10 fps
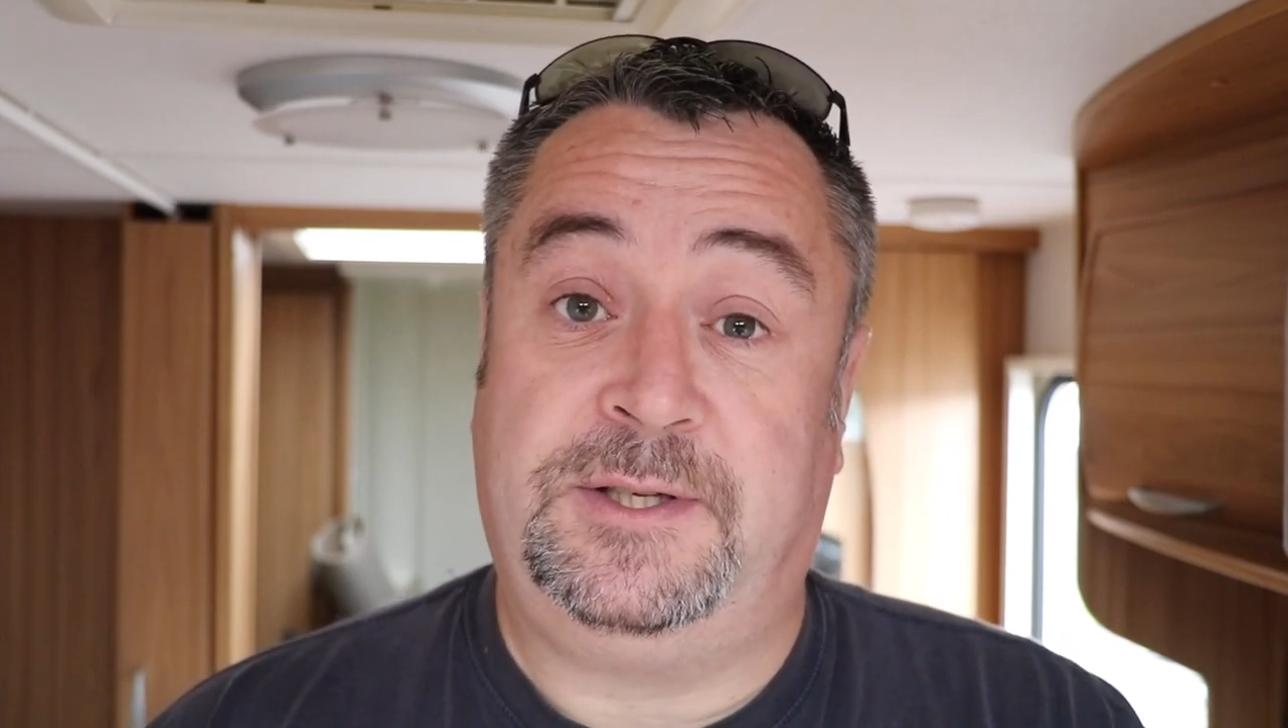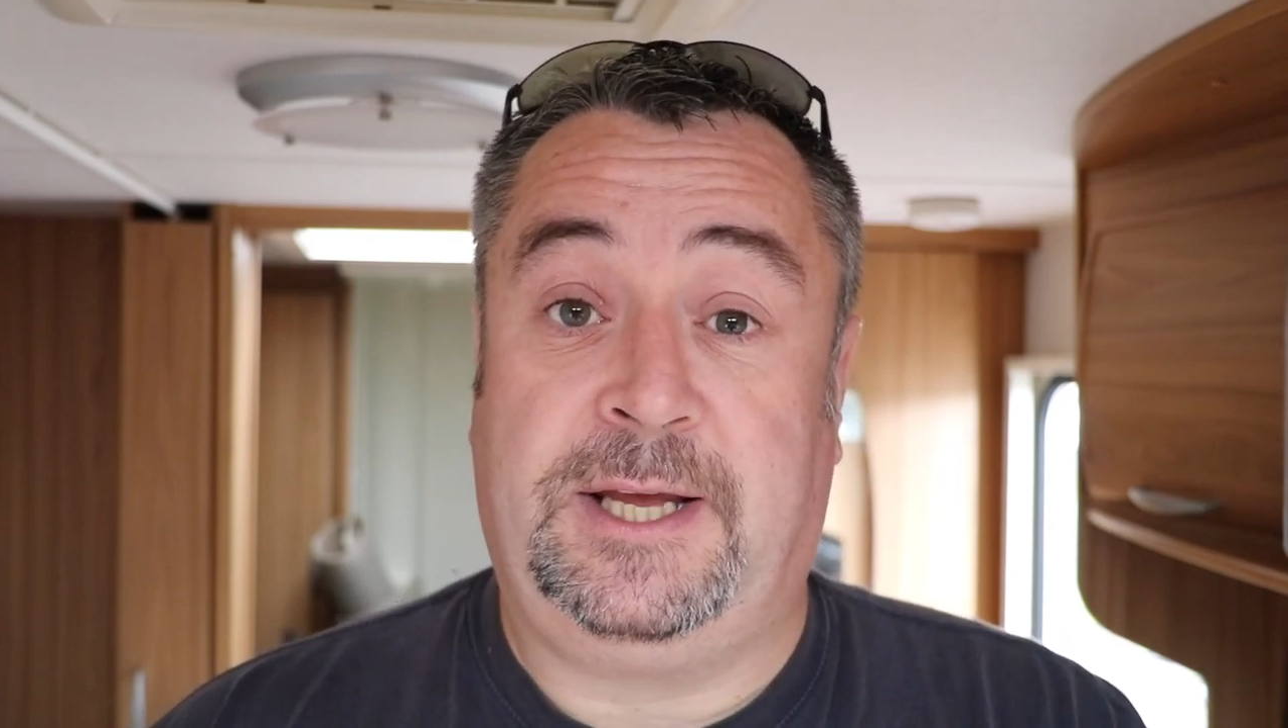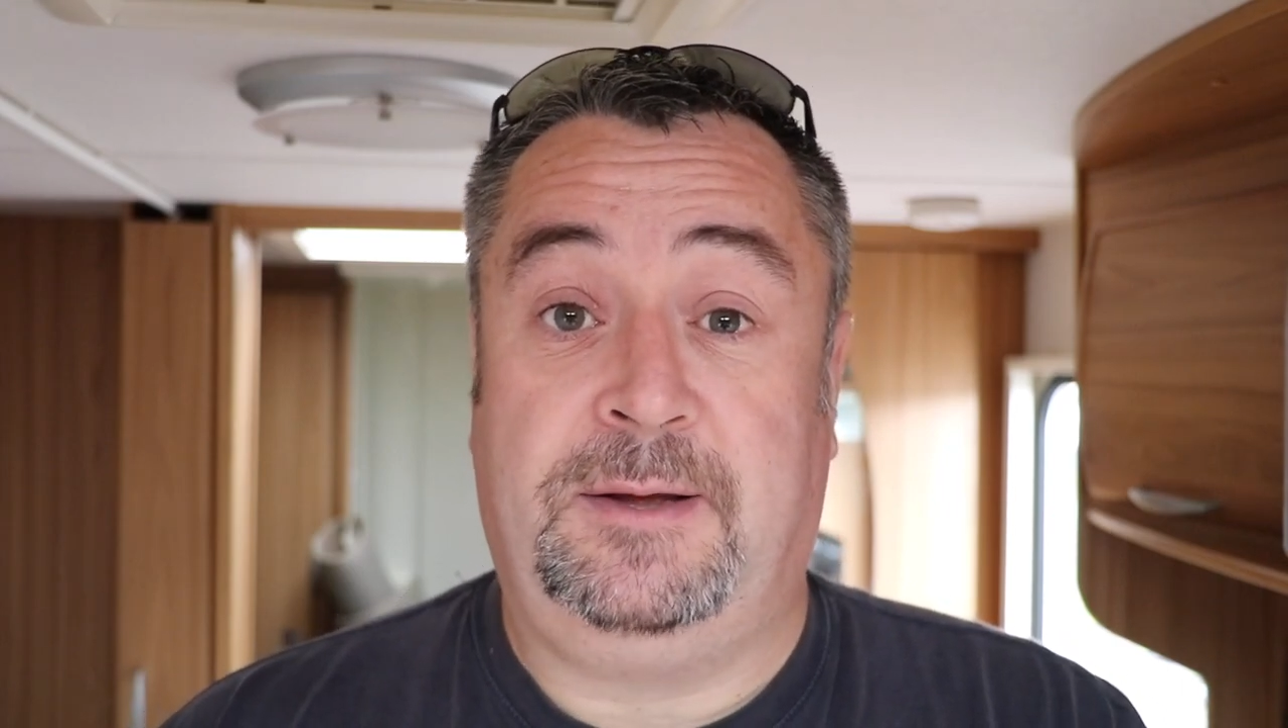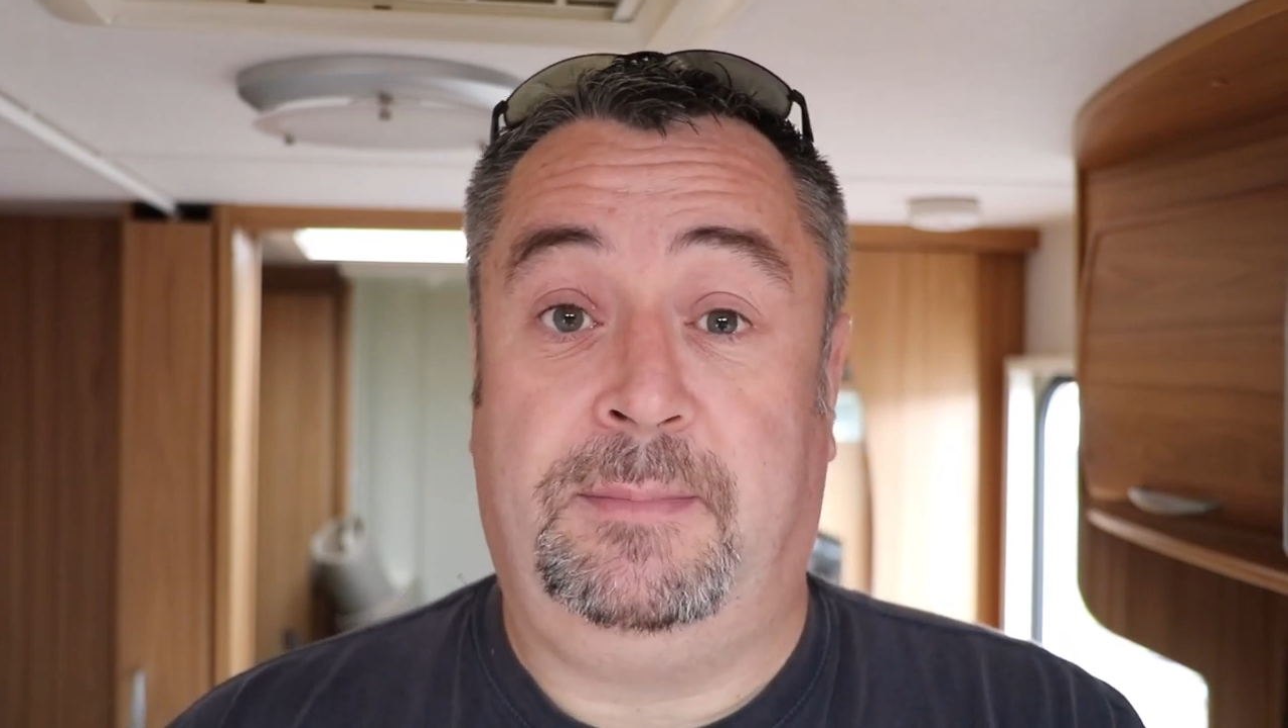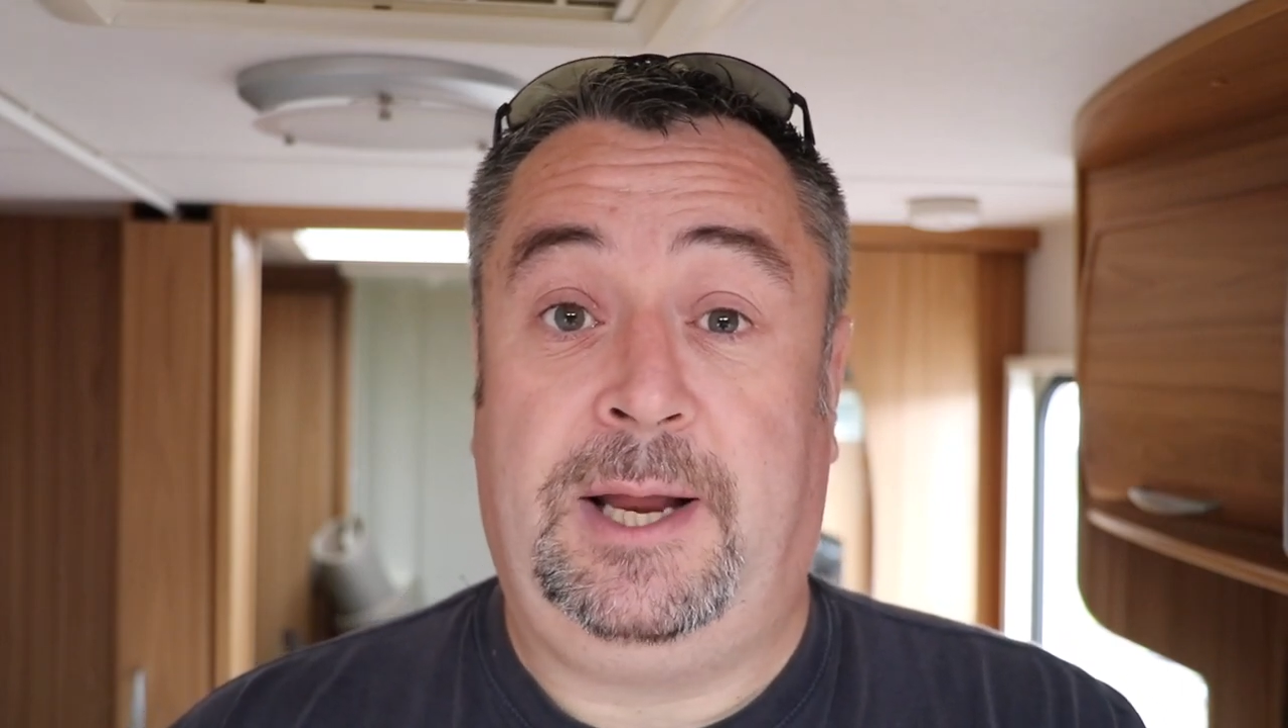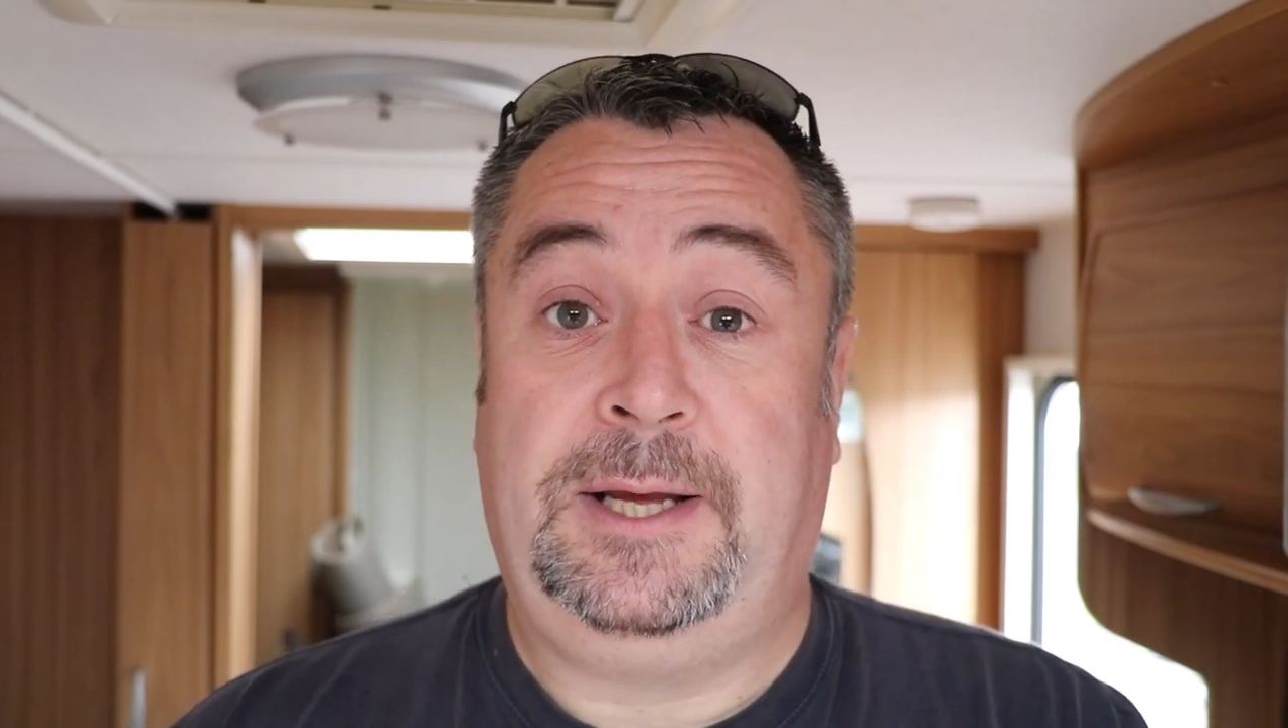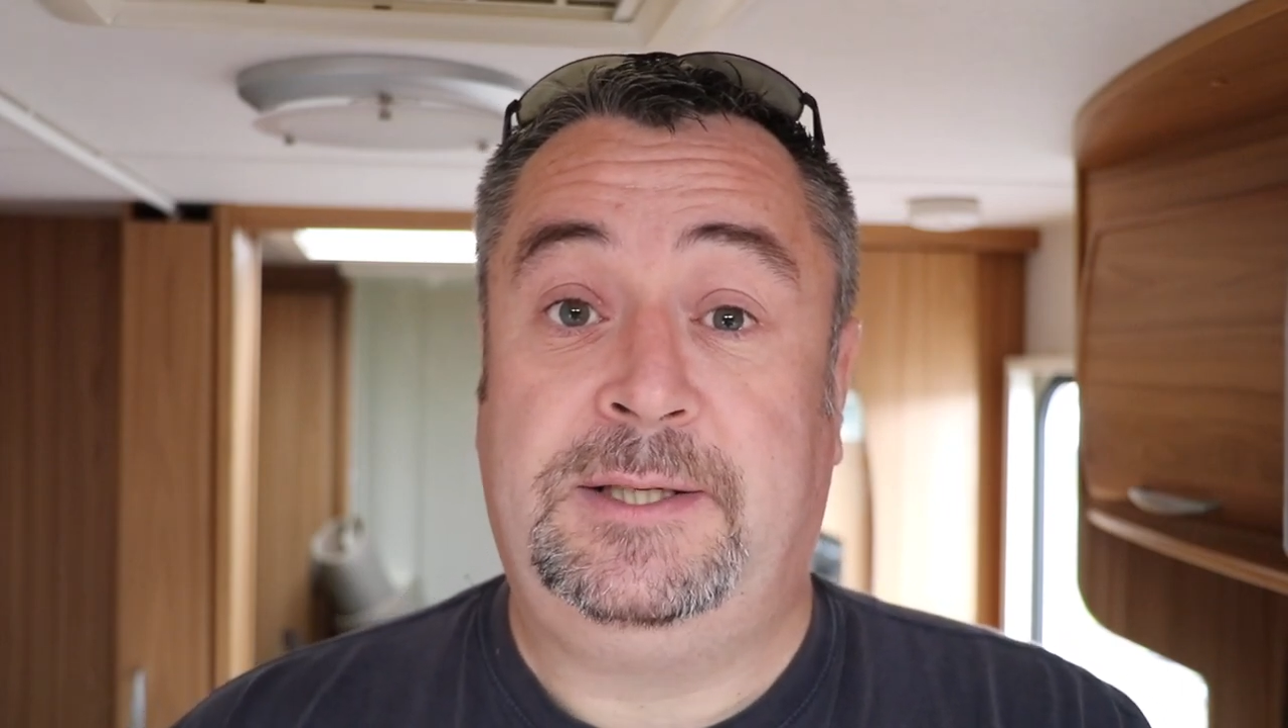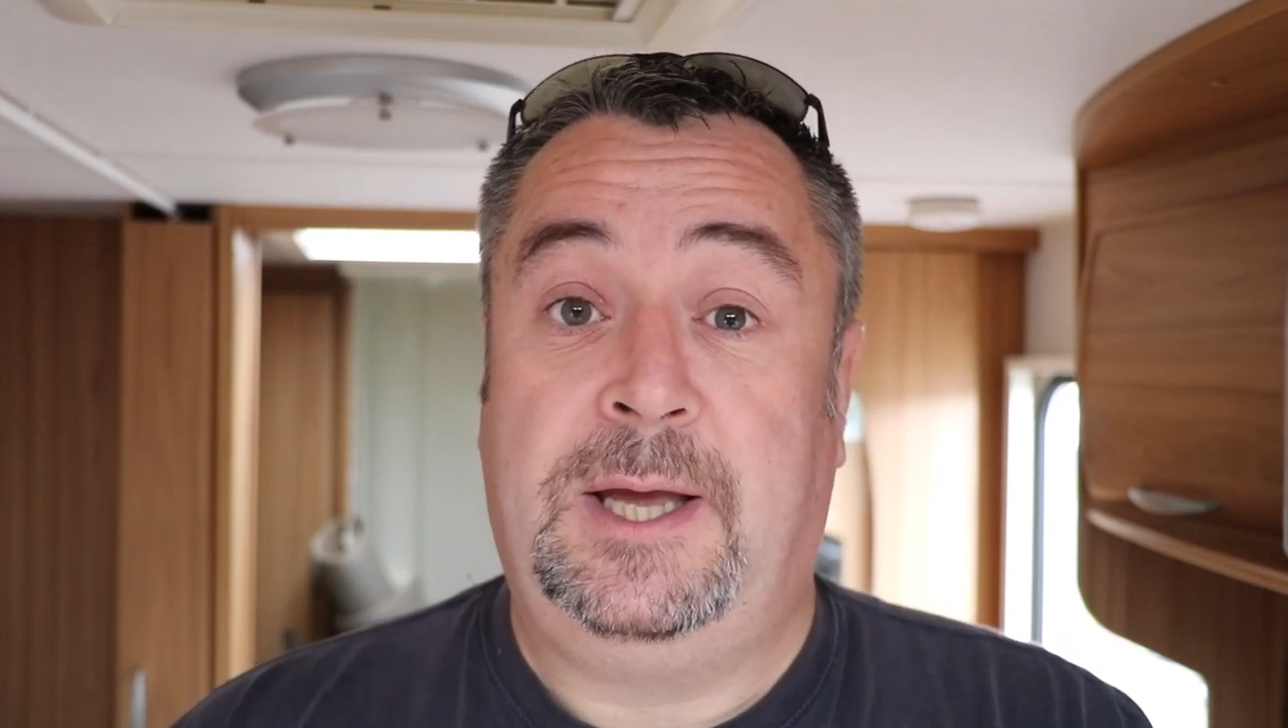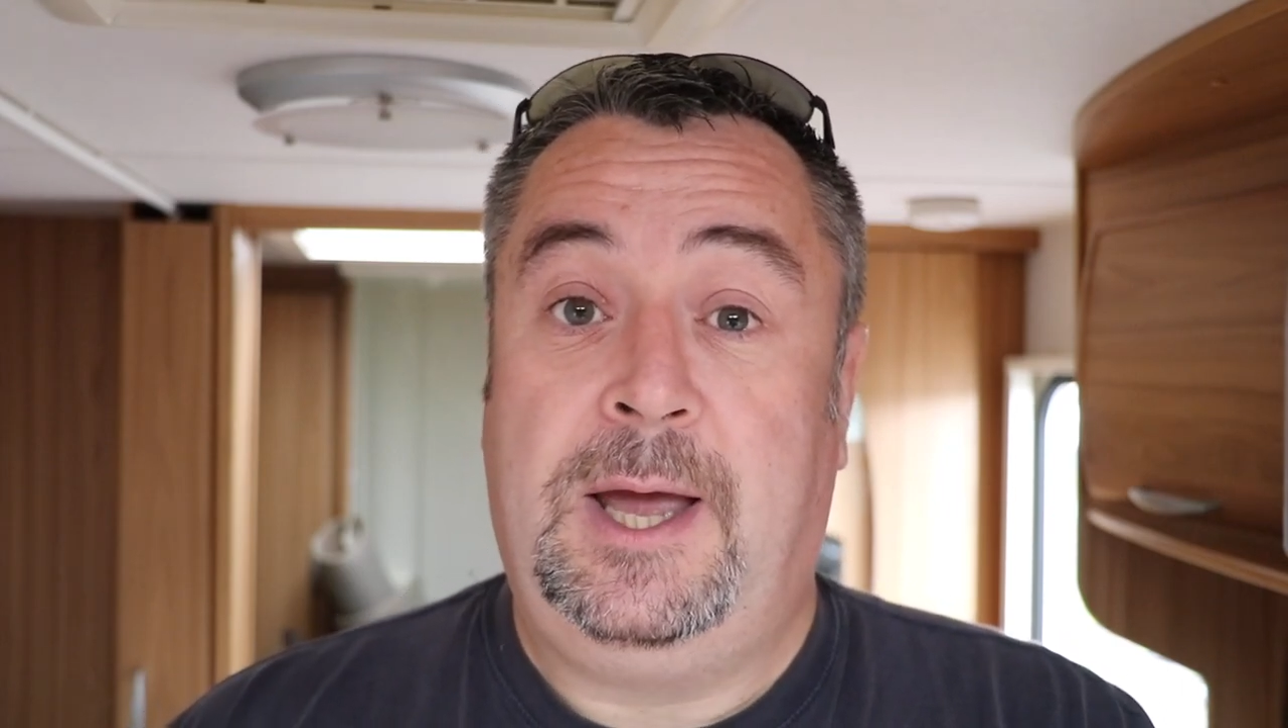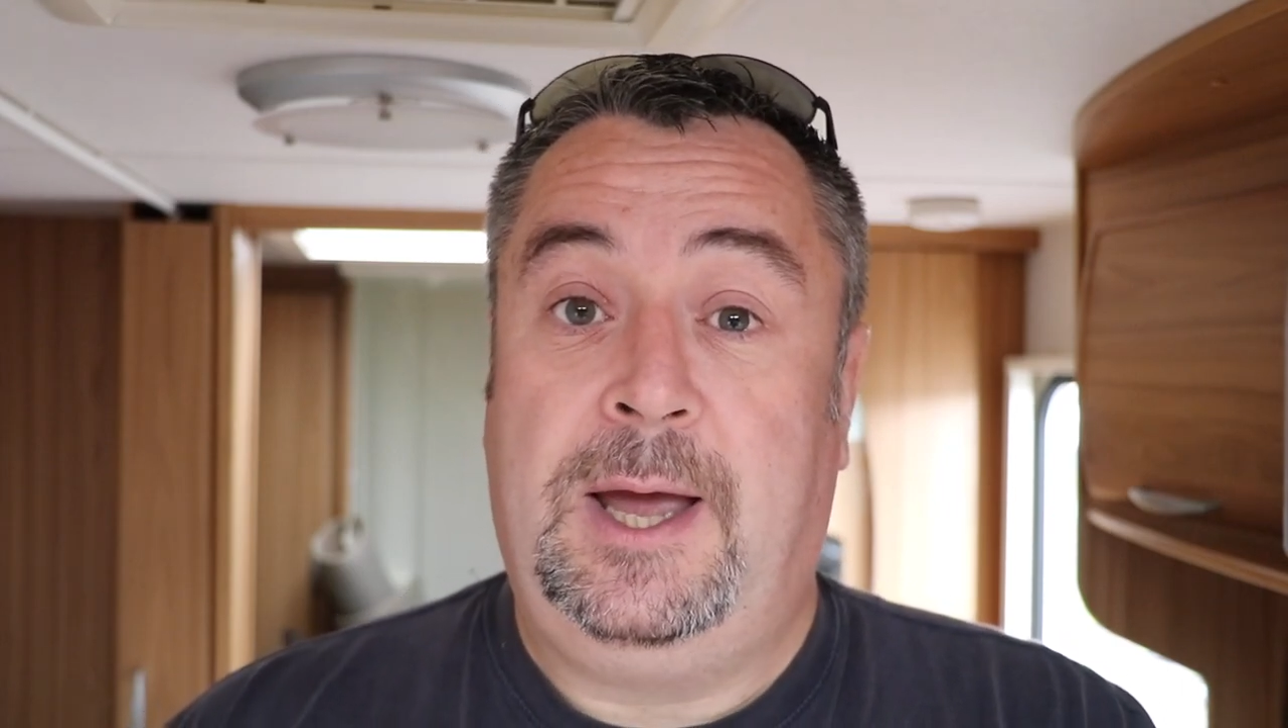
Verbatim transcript: taking place